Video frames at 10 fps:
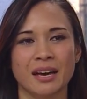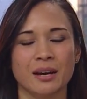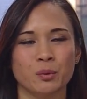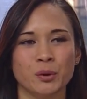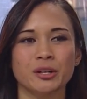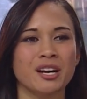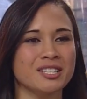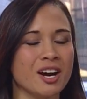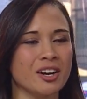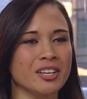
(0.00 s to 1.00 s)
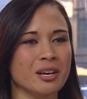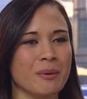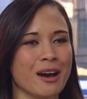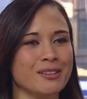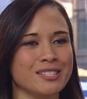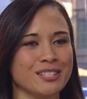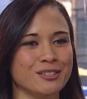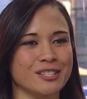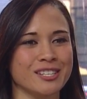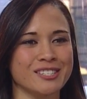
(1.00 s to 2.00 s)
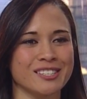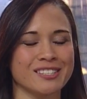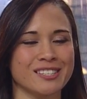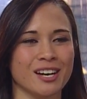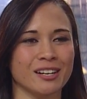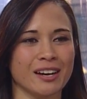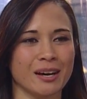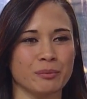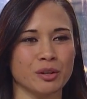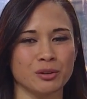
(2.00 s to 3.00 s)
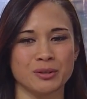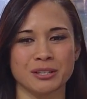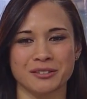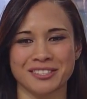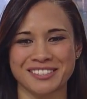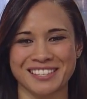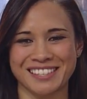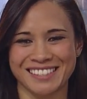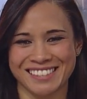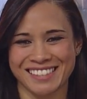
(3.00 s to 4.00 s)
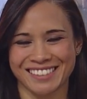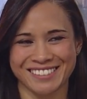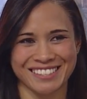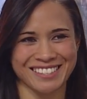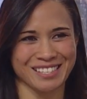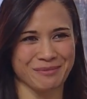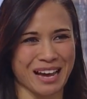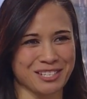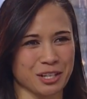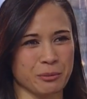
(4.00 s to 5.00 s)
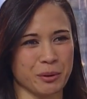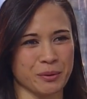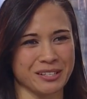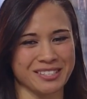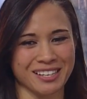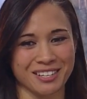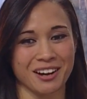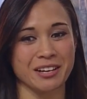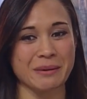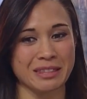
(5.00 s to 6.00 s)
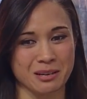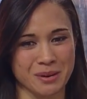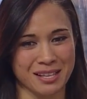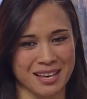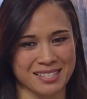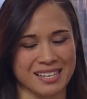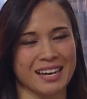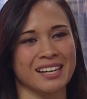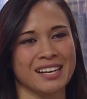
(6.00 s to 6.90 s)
And we're not talking about senior citizens on the new senior citizen bachelor, but we're instead talking about the debate last night.